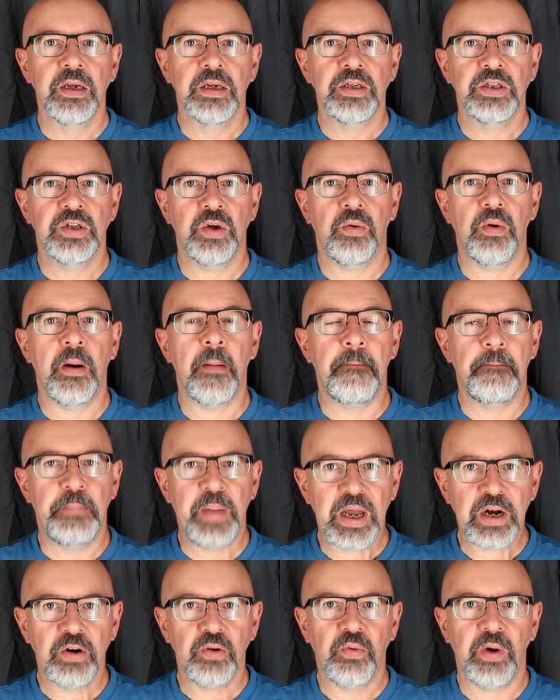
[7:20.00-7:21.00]
So a
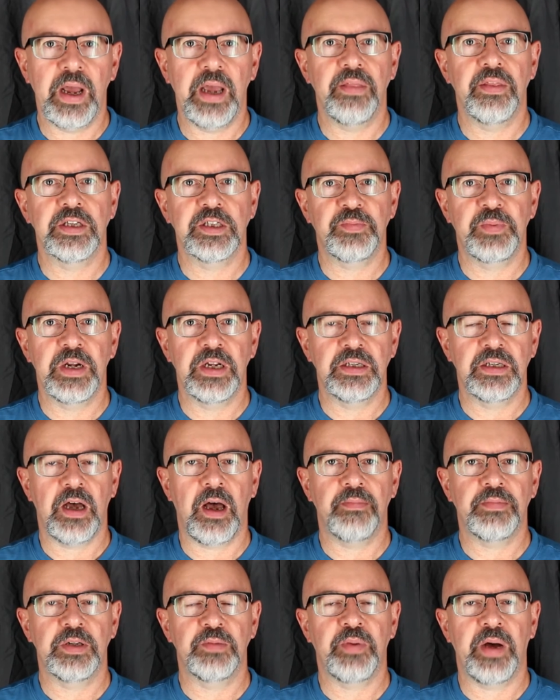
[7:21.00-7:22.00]
better way that's been
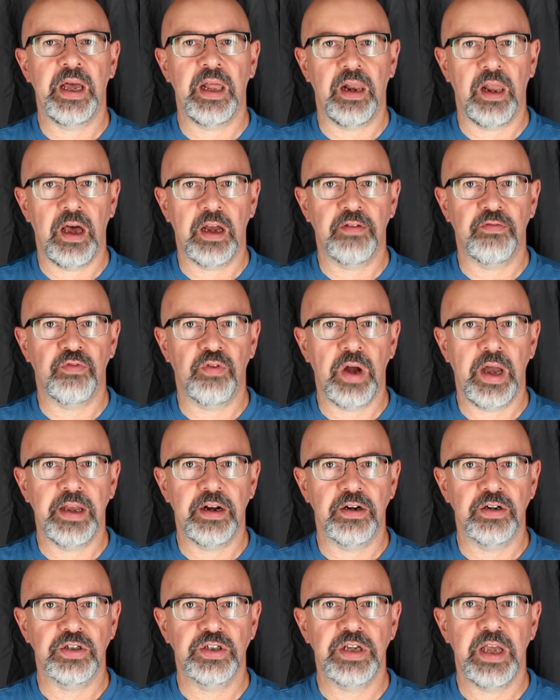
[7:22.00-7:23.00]
adopted by a lot of
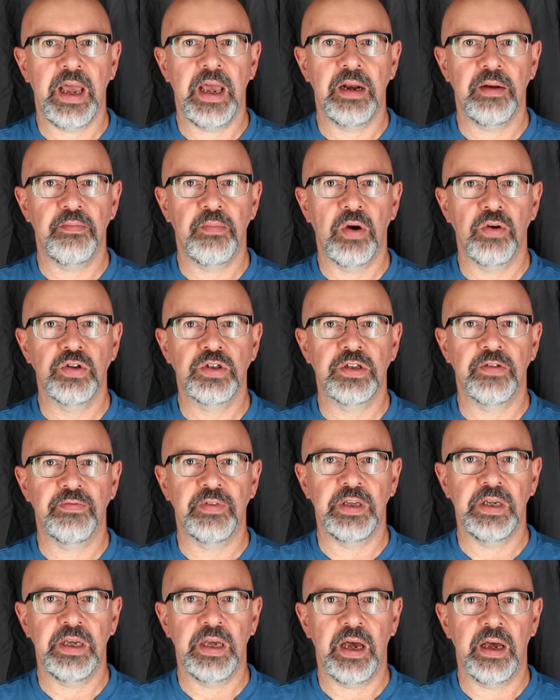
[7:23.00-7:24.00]
writers, and most of
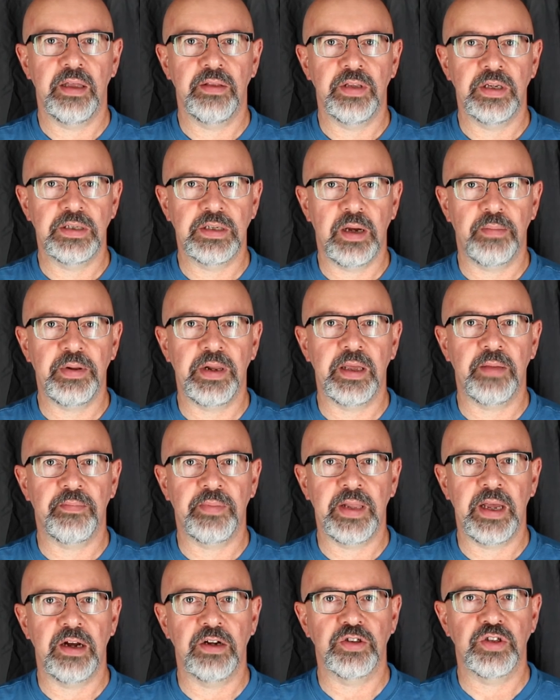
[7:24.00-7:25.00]
the doubling
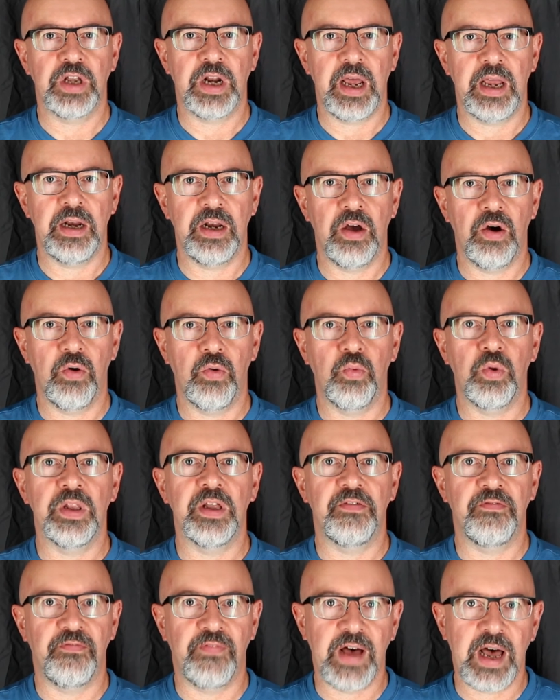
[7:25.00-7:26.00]
players that I know will
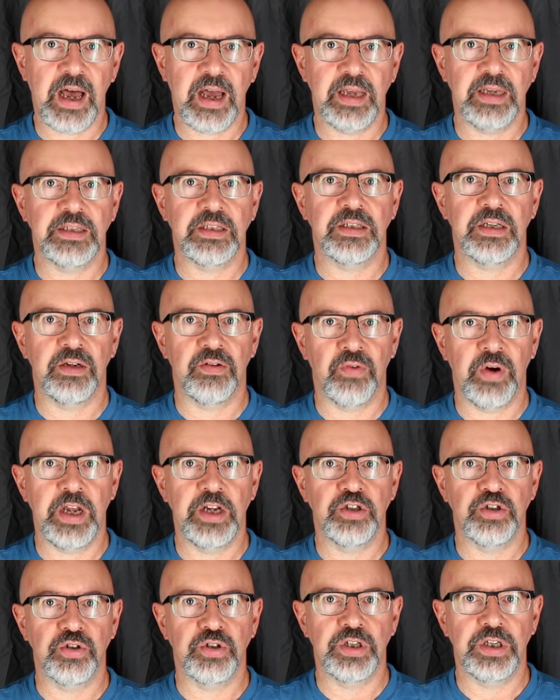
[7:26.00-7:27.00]
advise
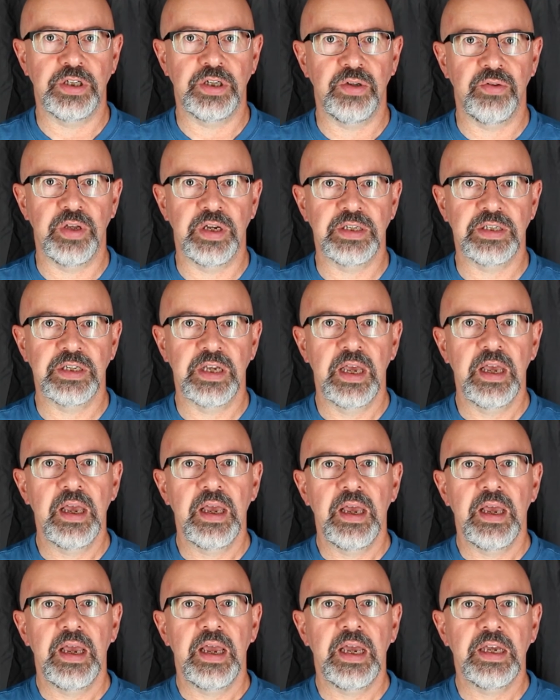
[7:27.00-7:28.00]
arrangers to do this,
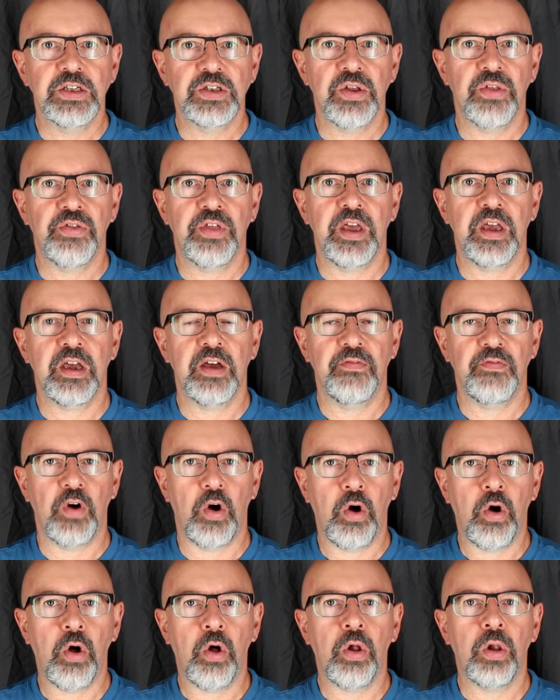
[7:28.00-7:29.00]
is to think of
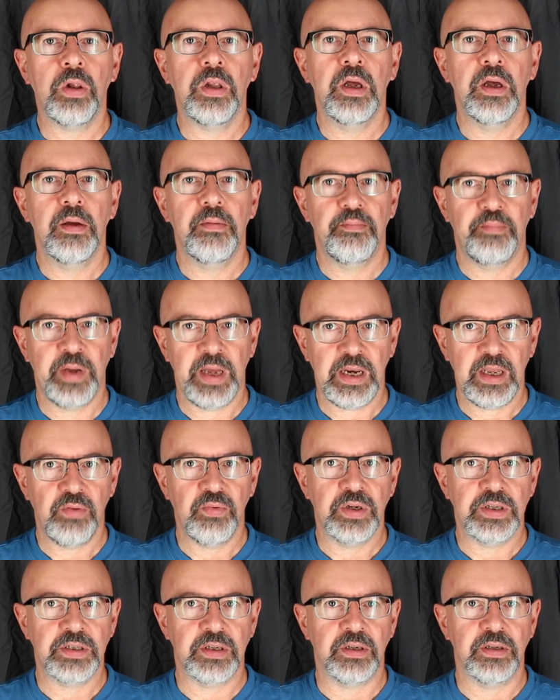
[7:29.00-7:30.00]
all penny
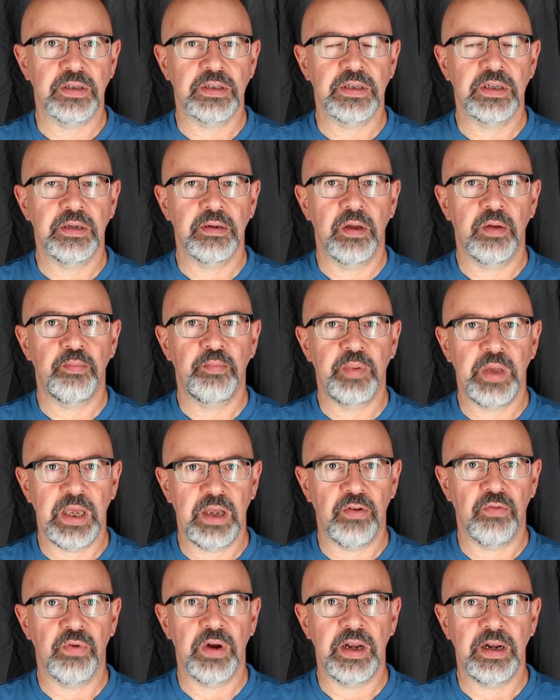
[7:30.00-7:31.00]
whistles
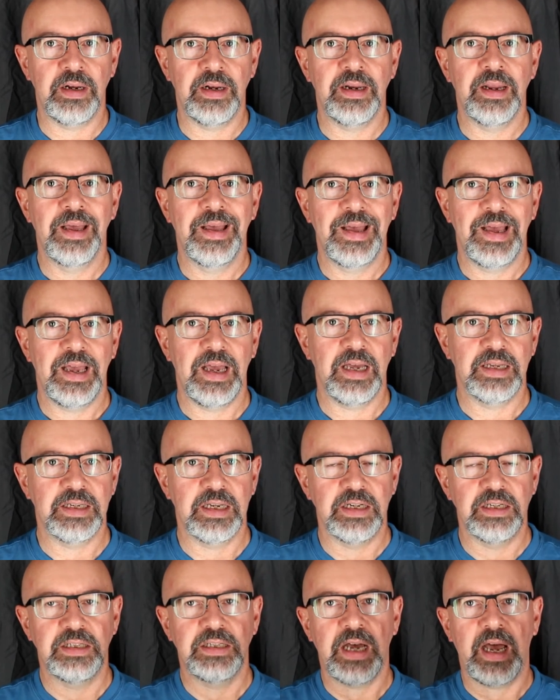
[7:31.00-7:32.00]
being written as
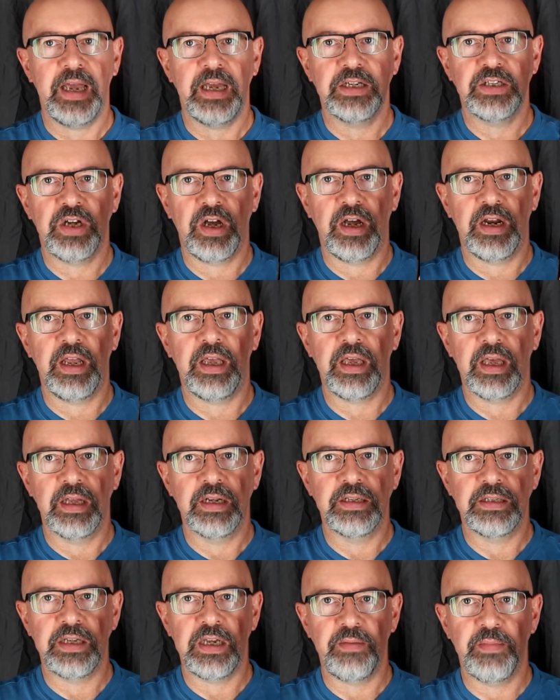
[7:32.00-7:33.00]
a diatonic
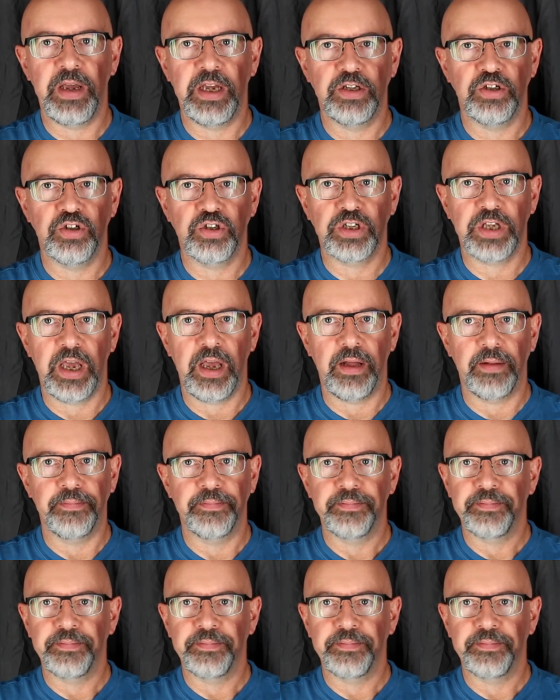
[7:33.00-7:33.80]
D major scale.